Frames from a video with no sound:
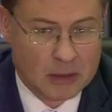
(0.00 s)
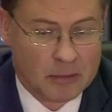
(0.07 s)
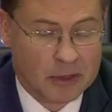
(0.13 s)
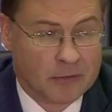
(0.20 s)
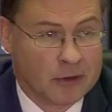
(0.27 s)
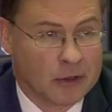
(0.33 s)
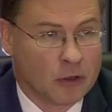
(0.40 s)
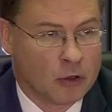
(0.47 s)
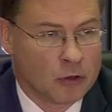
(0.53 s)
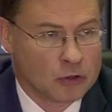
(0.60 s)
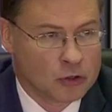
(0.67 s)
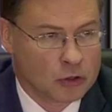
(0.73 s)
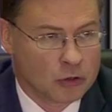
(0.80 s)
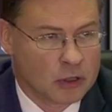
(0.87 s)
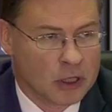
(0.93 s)
but we
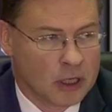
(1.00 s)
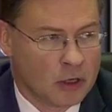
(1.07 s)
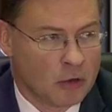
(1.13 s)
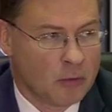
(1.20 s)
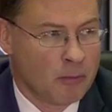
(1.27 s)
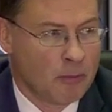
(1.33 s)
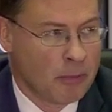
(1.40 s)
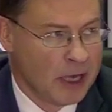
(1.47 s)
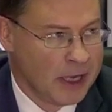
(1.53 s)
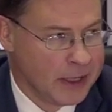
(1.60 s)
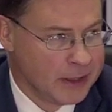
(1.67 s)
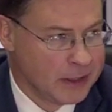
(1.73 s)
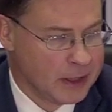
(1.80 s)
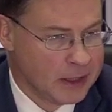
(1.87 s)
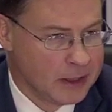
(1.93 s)
also have
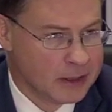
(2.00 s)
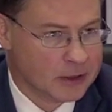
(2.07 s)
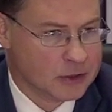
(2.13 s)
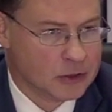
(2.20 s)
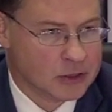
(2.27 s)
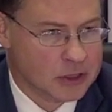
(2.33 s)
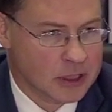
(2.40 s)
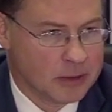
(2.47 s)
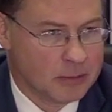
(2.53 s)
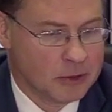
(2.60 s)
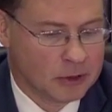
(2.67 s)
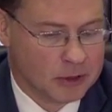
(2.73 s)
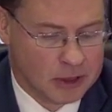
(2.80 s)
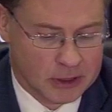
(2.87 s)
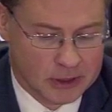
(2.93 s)
binding
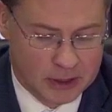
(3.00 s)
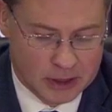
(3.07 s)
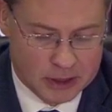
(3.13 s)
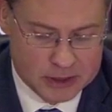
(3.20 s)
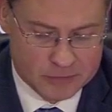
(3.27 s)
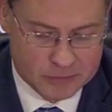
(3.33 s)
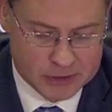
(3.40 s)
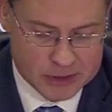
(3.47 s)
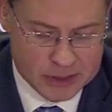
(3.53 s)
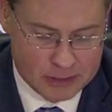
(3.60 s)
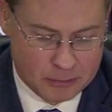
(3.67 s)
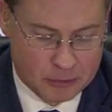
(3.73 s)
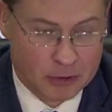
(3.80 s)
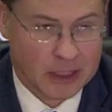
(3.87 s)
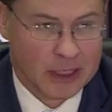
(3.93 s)
sustainability targets, for
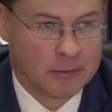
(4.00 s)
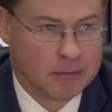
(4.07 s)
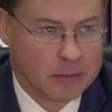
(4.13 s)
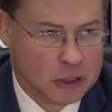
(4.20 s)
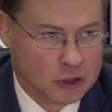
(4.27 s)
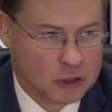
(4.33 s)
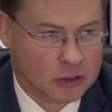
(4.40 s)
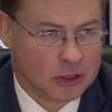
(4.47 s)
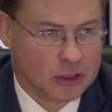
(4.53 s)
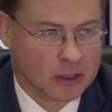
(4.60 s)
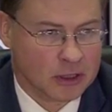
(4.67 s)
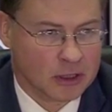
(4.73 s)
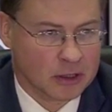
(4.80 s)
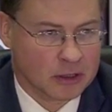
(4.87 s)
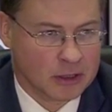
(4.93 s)
example, emission
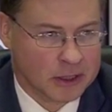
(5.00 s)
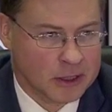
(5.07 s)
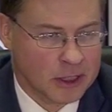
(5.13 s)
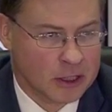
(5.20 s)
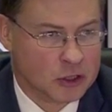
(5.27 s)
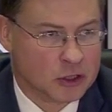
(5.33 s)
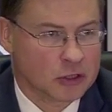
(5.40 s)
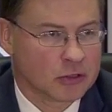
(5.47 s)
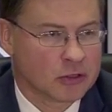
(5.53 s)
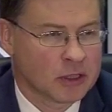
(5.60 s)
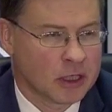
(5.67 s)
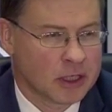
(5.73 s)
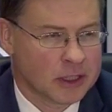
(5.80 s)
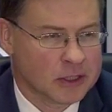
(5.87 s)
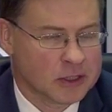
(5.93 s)
reduction
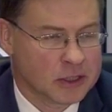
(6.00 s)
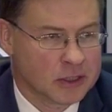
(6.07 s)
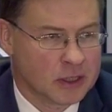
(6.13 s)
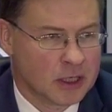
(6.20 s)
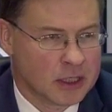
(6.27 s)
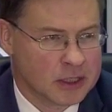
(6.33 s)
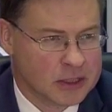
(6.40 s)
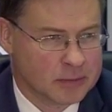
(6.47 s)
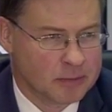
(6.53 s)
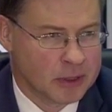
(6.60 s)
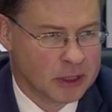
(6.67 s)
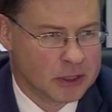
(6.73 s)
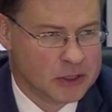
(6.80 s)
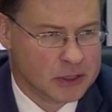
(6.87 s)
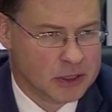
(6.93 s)
targets in other
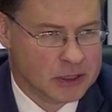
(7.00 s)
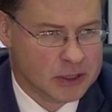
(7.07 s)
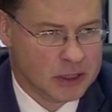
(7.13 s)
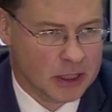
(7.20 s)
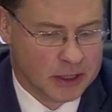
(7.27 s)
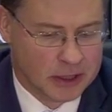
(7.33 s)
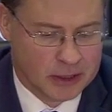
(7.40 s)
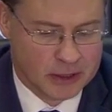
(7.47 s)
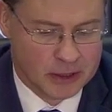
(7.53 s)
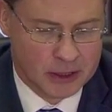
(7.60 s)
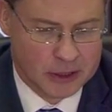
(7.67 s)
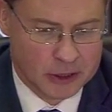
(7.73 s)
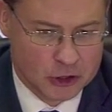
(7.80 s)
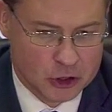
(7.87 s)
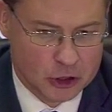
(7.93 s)
policies like in
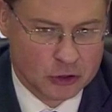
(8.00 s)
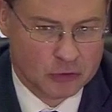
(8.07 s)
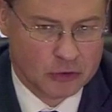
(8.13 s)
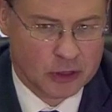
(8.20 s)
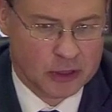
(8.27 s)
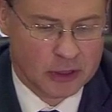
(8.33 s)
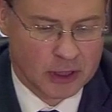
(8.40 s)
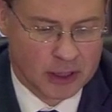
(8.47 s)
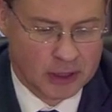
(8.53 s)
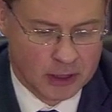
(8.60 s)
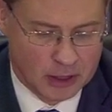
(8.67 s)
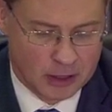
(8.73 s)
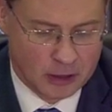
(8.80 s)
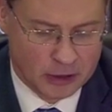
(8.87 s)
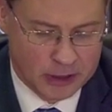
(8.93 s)
Energy Union and
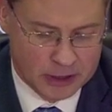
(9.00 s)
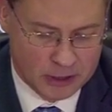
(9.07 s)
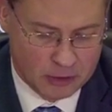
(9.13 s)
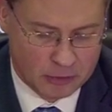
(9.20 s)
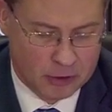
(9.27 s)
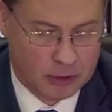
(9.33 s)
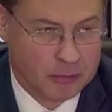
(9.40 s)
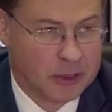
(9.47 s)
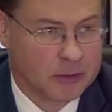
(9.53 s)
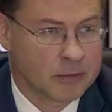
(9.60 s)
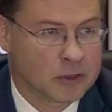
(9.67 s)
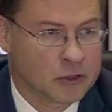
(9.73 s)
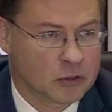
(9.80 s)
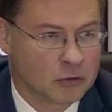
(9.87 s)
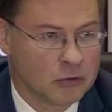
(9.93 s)
like in our
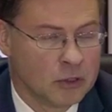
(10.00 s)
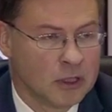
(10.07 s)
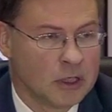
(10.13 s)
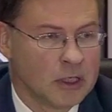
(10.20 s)
commitments to